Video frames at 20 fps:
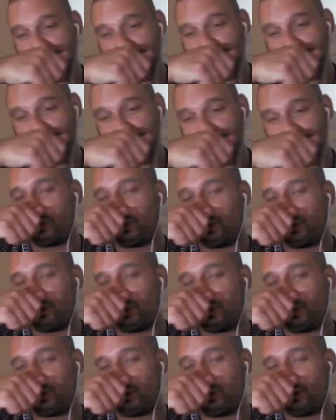quite
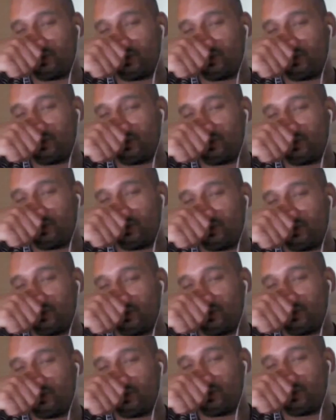often. There's two
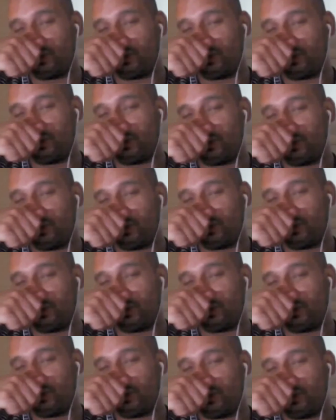schools of thought
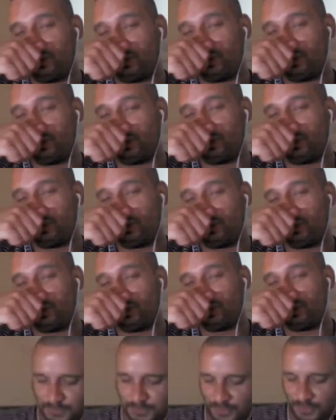on writing your
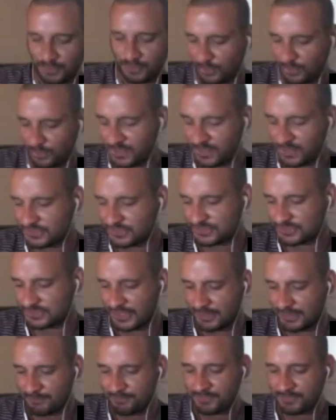first book. One is
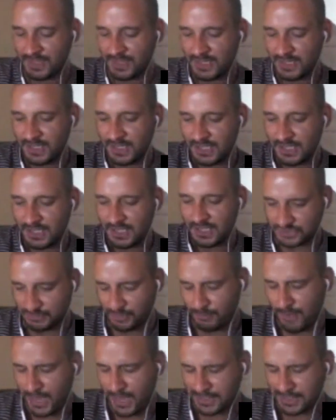a
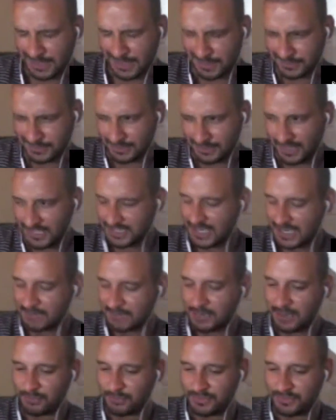chap called Michael Anderley
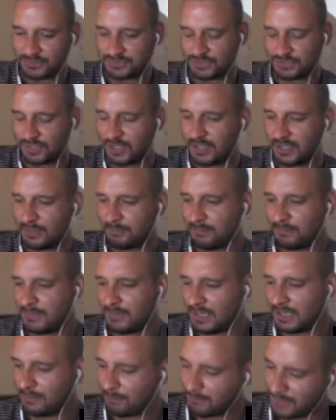came out with the term
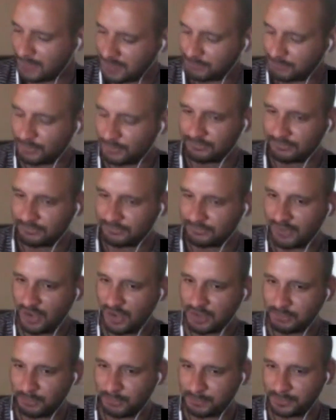minimal
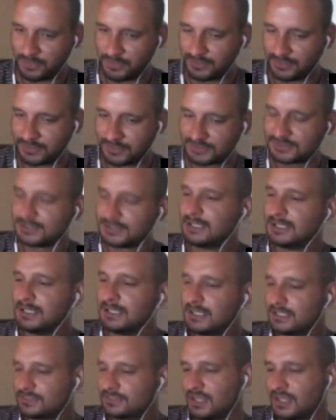viable product.
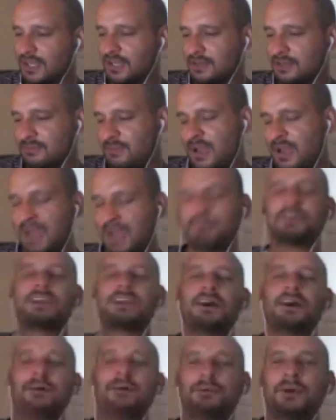So have a
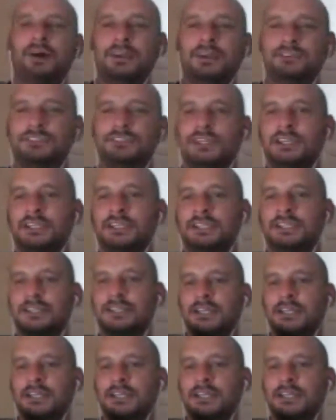go at writing,